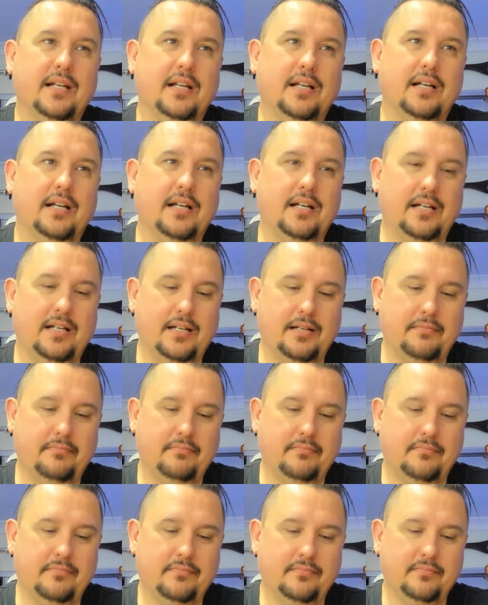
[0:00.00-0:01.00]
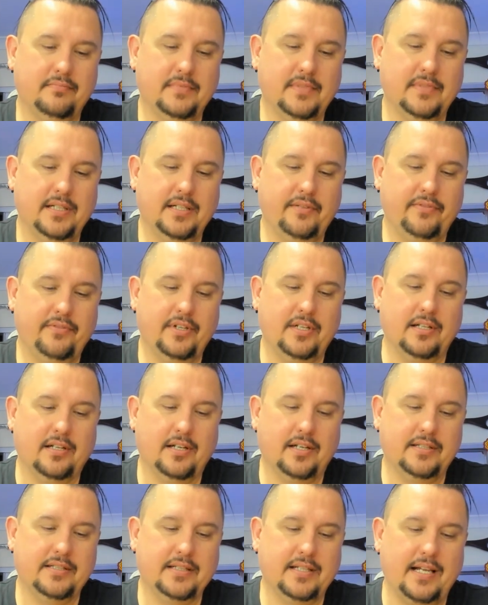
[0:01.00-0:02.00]
If you'd
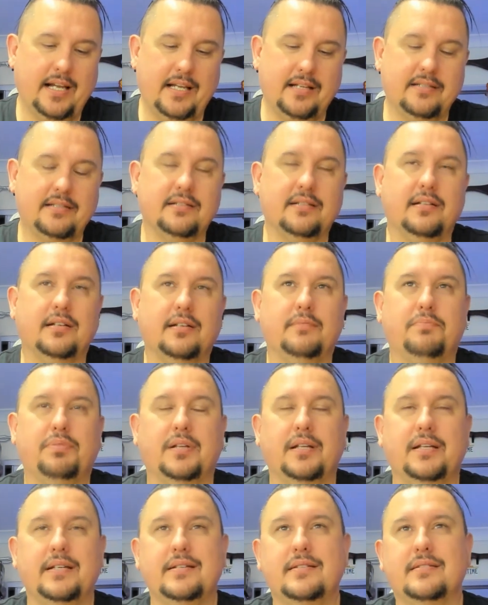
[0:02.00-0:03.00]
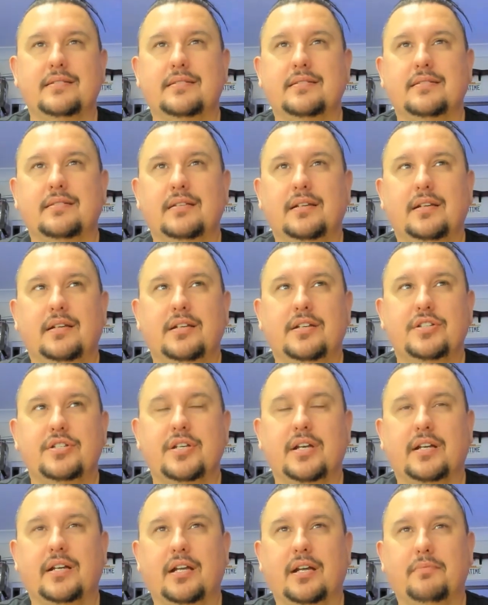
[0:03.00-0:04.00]
like to enter, please
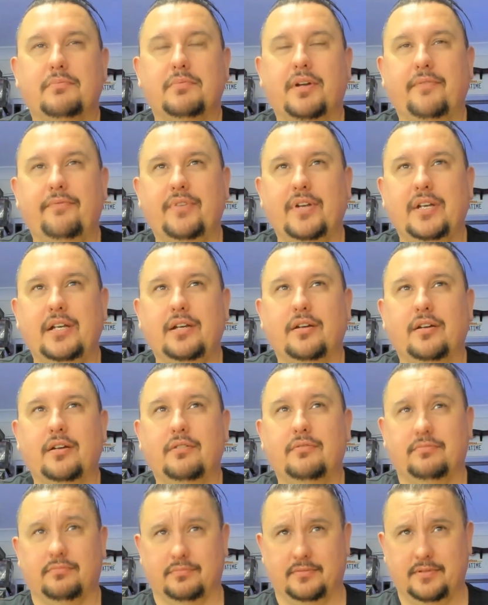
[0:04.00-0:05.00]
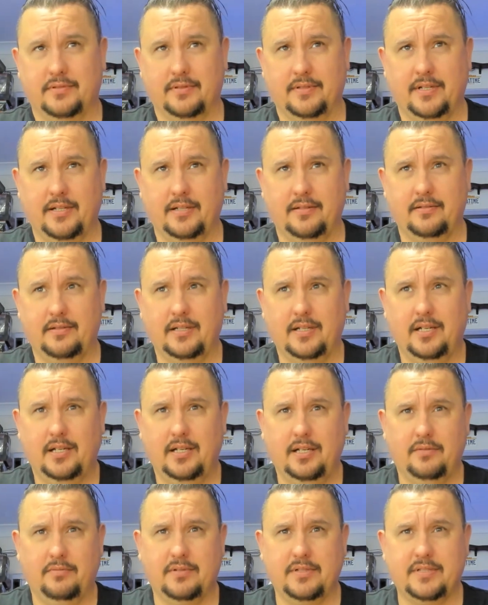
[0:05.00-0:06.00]
check out my video that
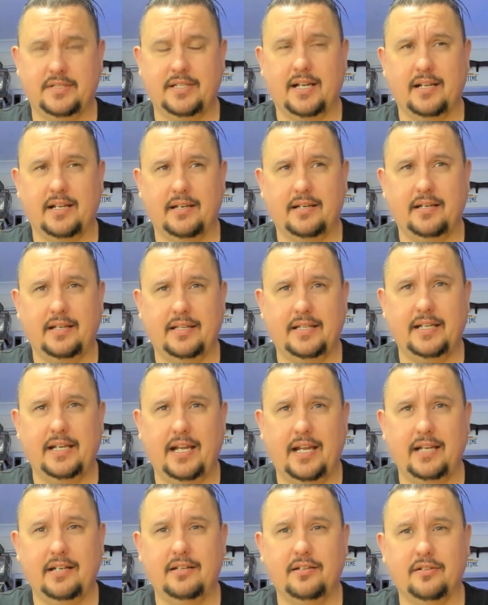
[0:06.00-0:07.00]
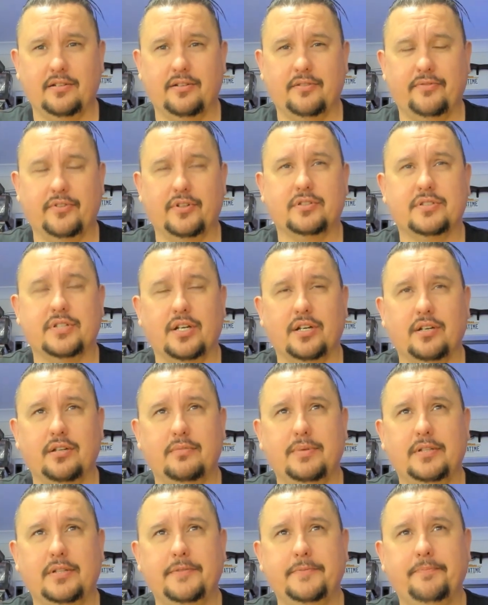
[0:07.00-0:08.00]
was done at the end of
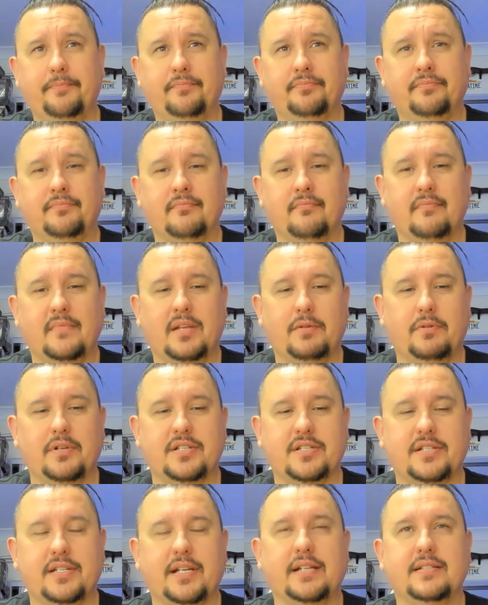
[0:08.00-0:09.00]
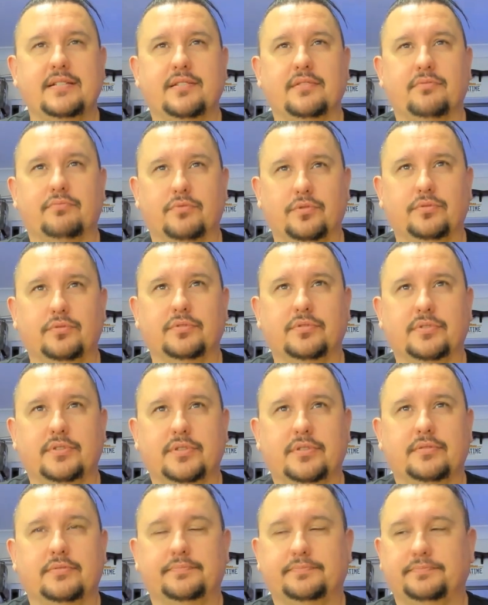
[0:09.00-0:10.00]
October, which states the rules.